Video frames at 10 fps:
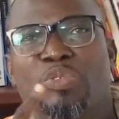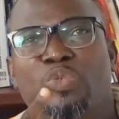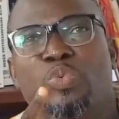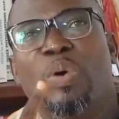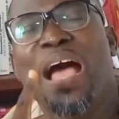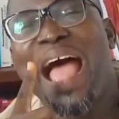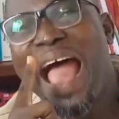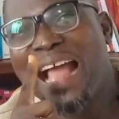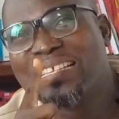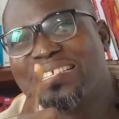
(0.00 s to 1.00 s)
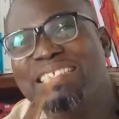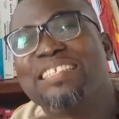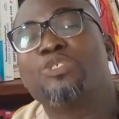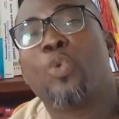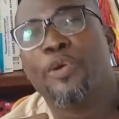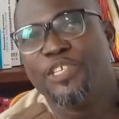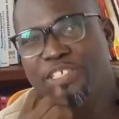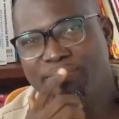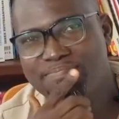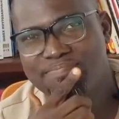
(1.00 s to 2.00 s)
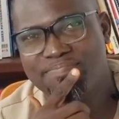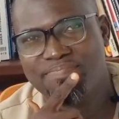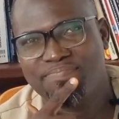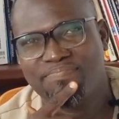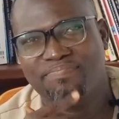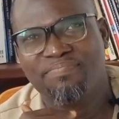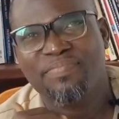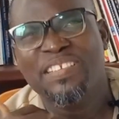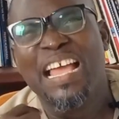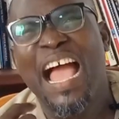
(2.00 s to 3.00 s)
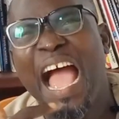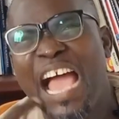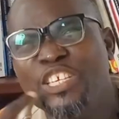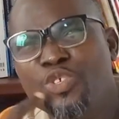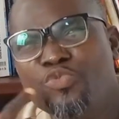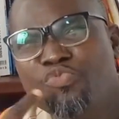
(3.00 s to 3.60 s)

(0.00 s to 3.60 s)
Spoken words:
to ask this question. Are you